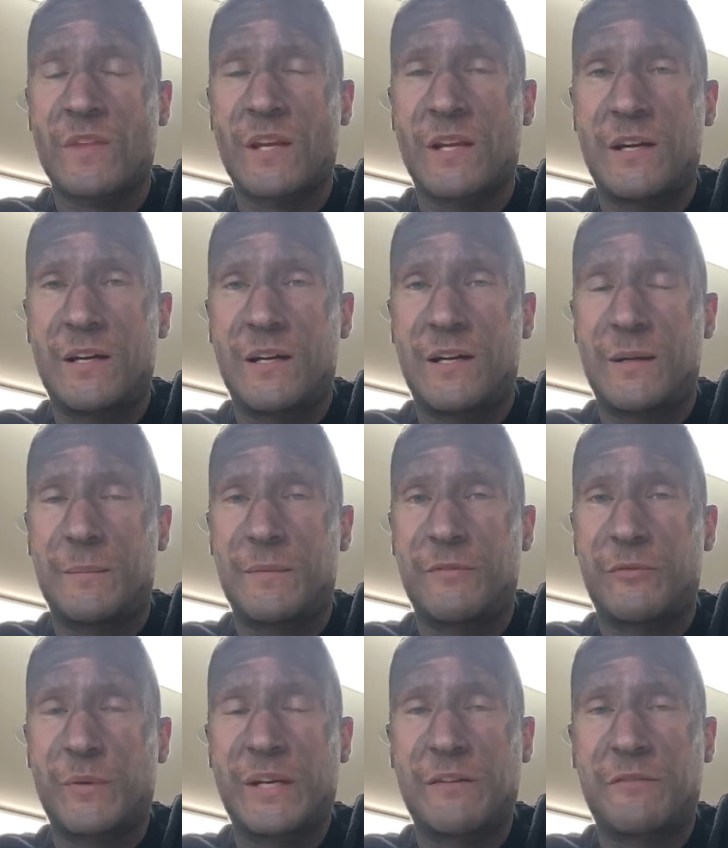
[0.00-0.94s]

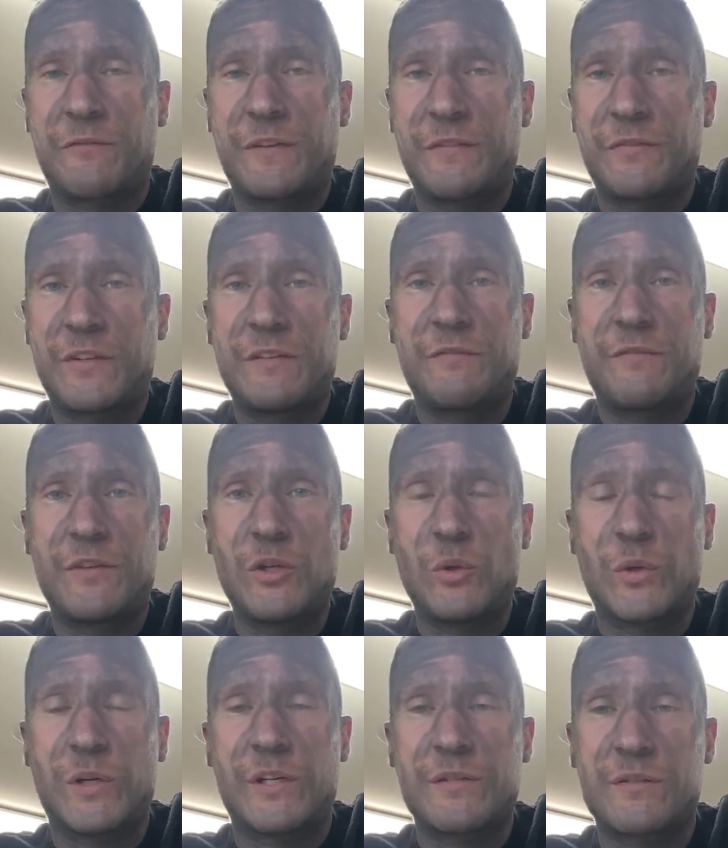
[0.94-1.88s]
if we get 50
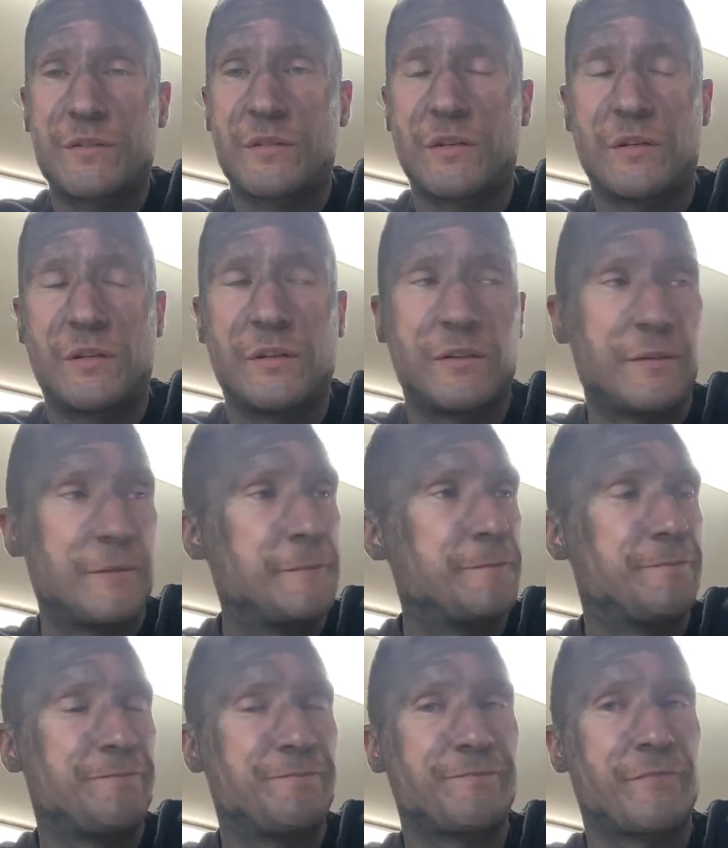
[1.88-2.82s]
viewers
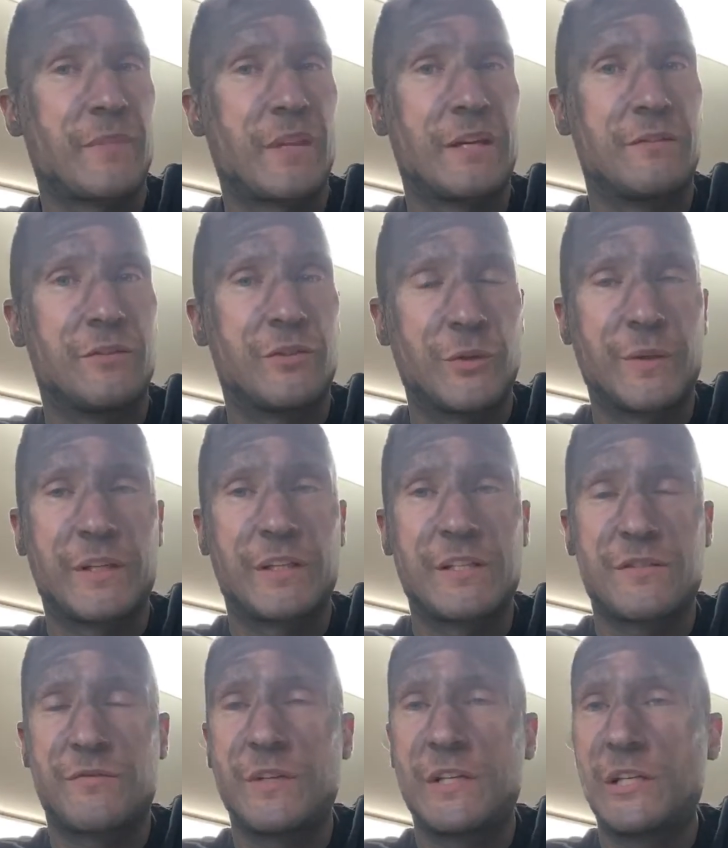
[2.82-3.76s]
during
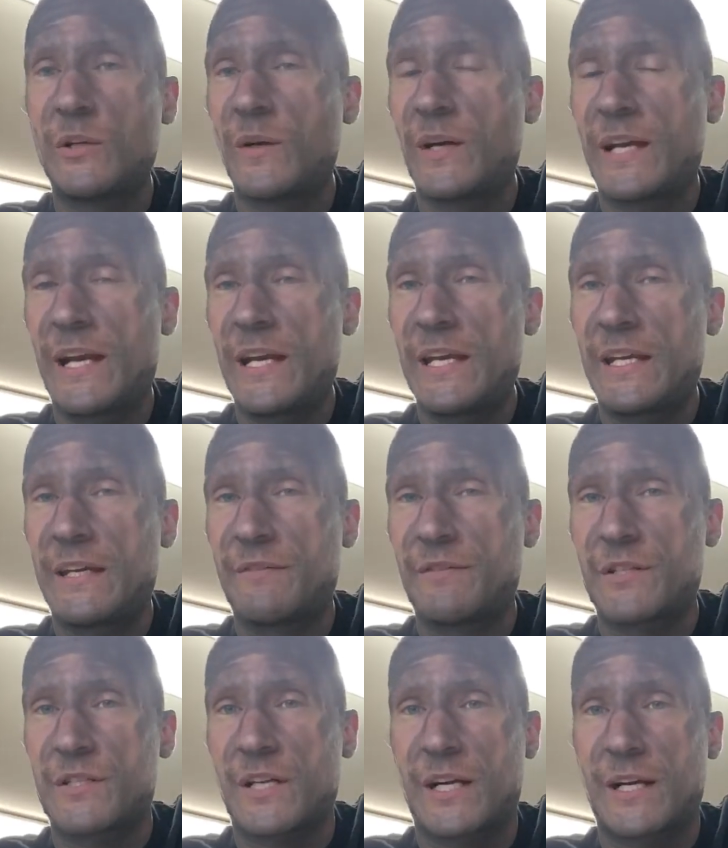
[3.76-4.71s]
this video at any
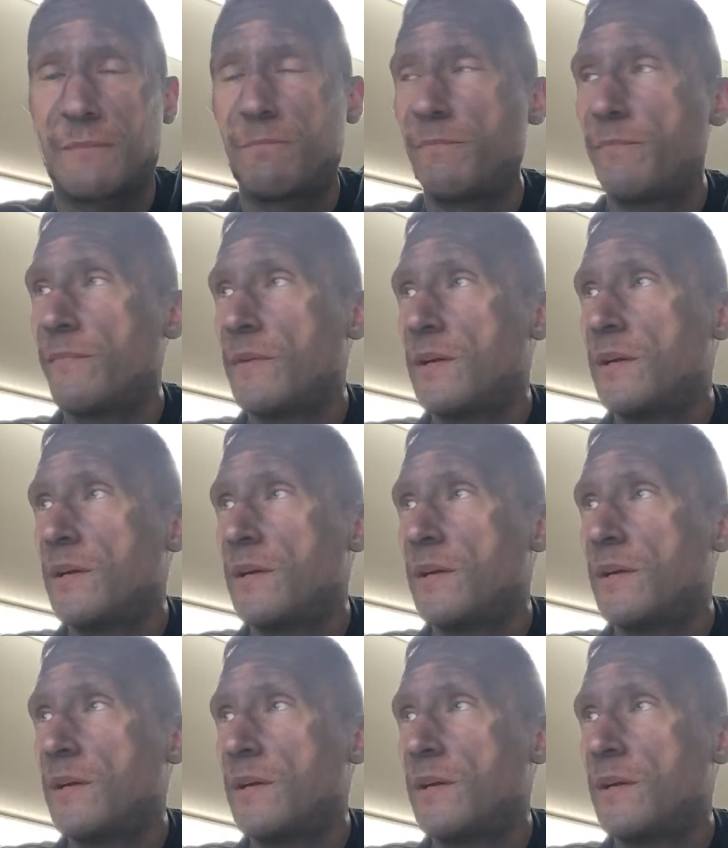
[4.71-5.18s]
given time,